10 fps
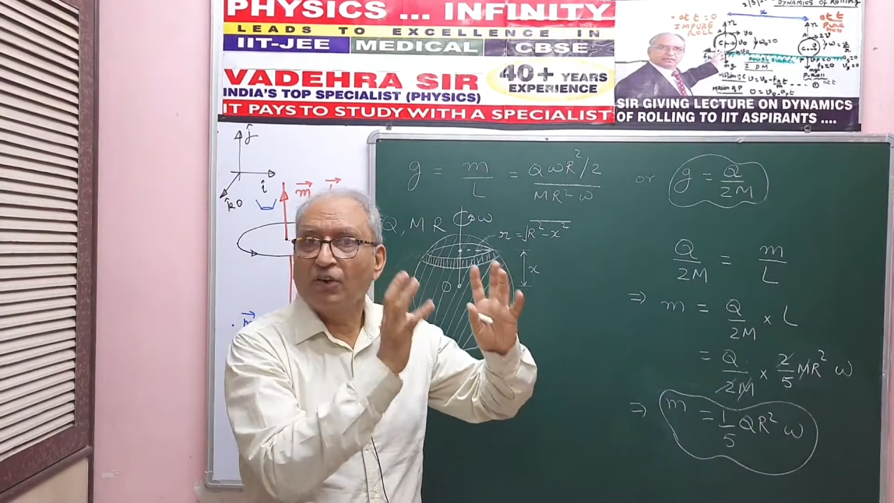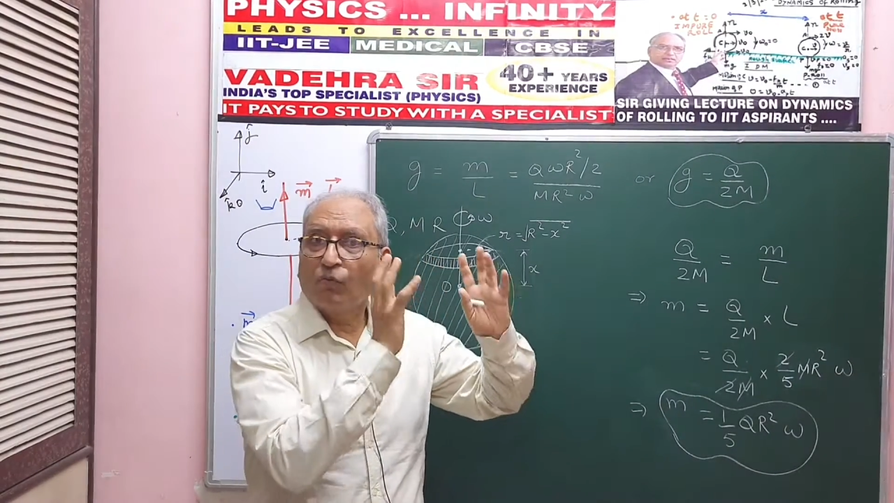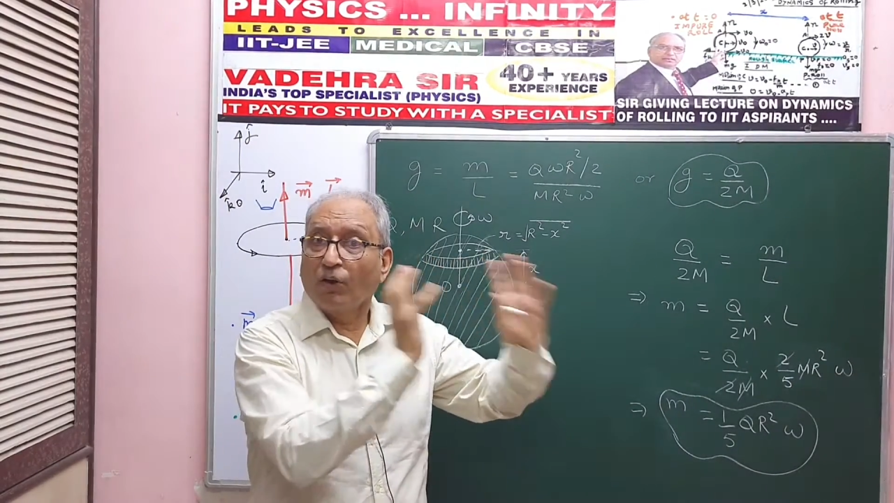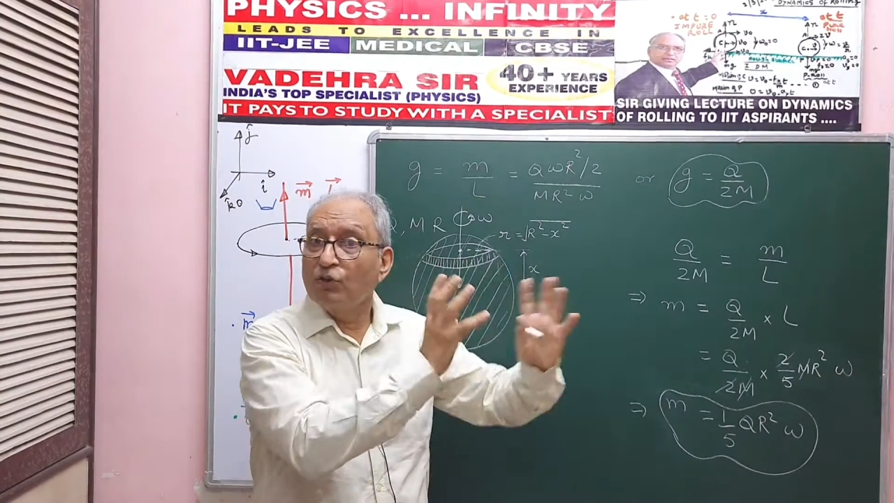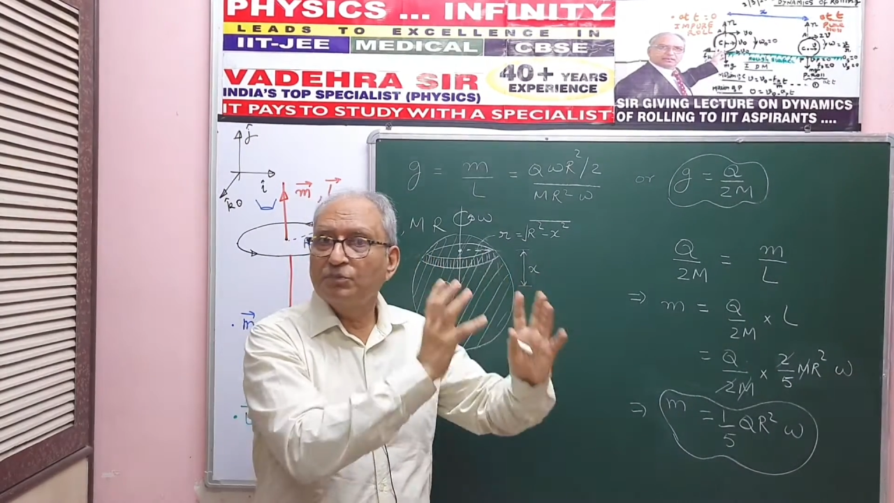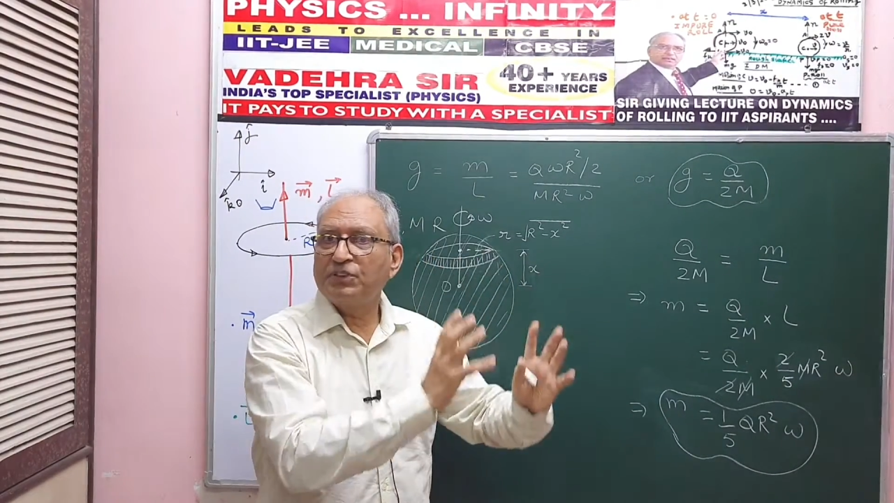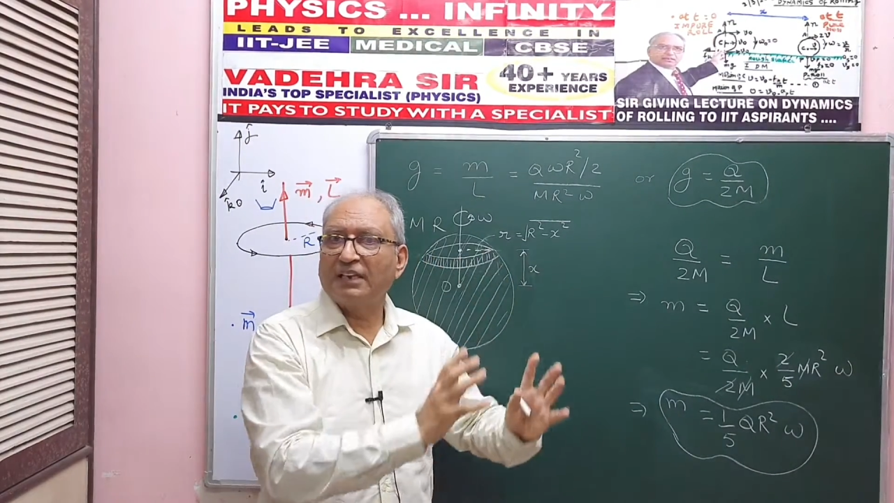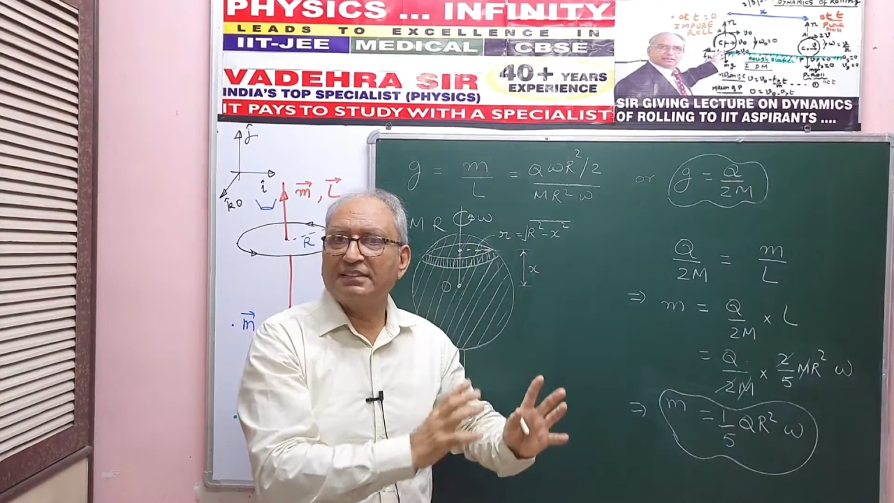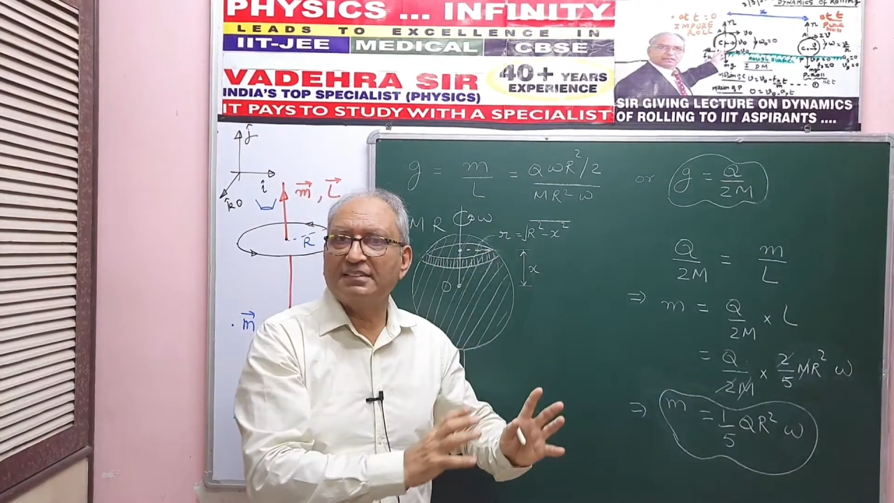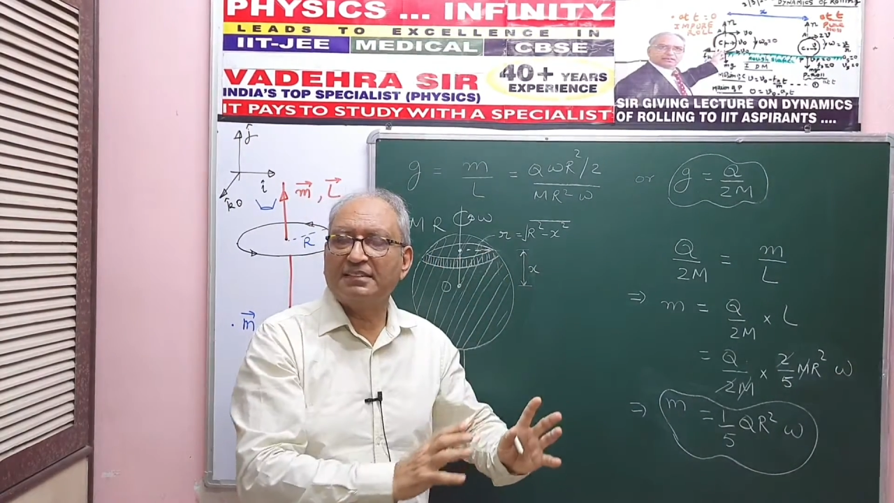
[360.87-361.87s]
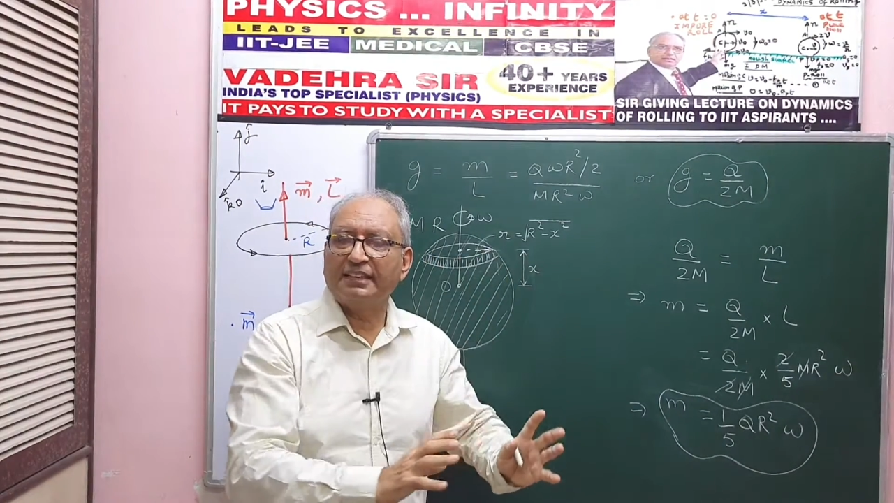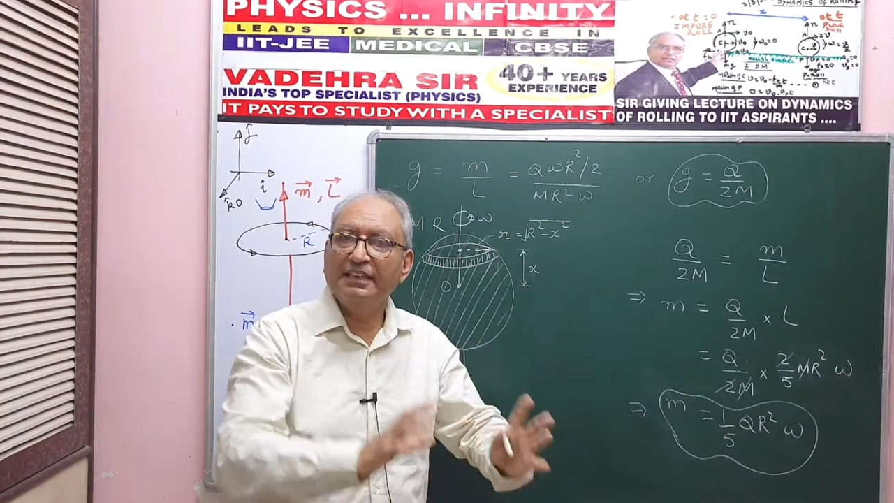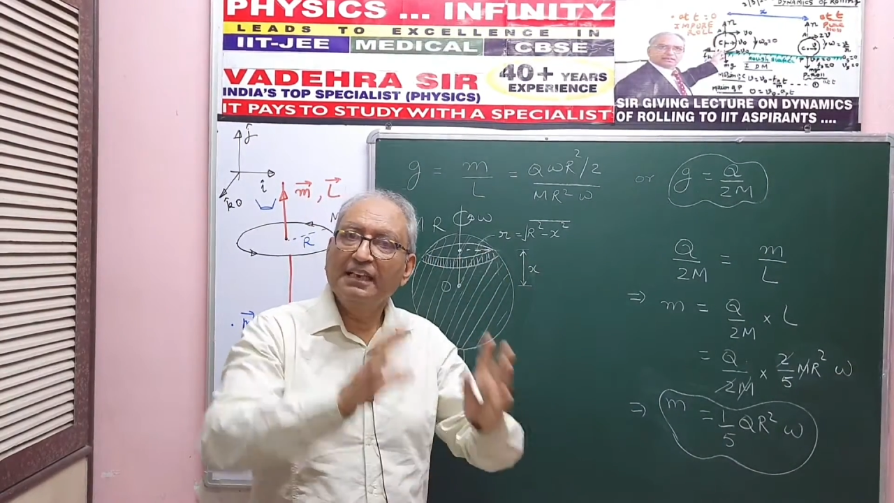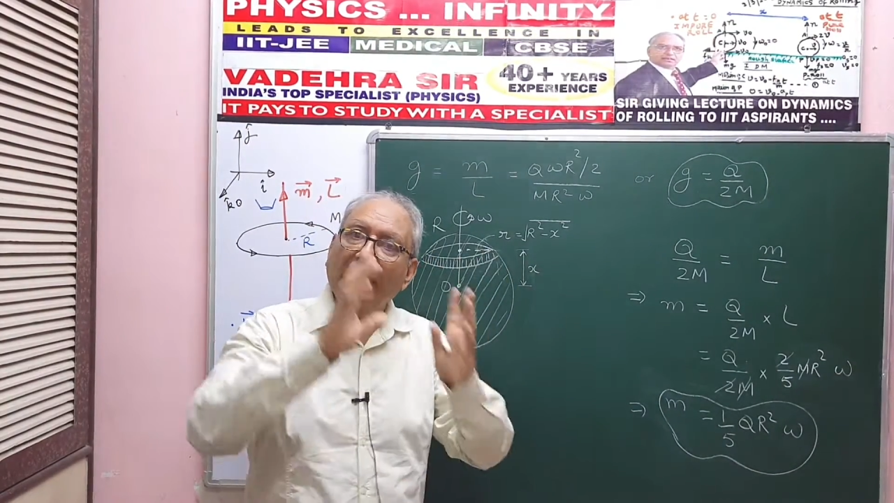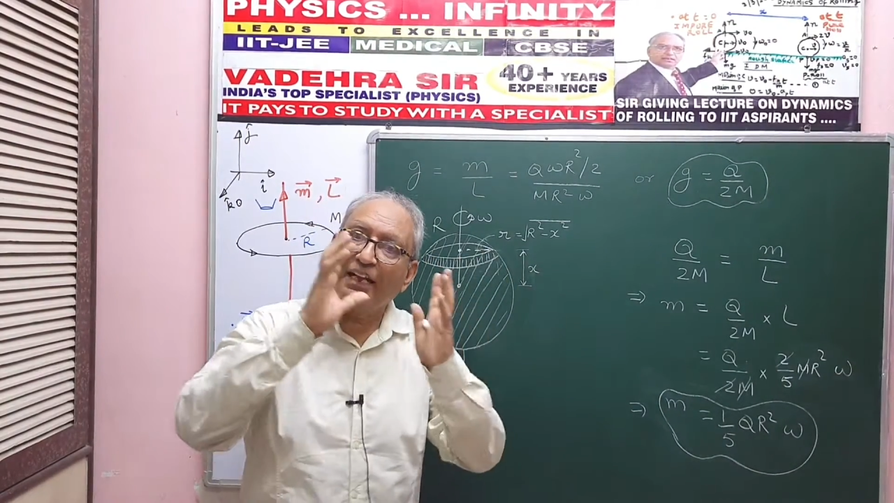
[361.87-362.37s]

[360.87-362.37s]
volume charge density and a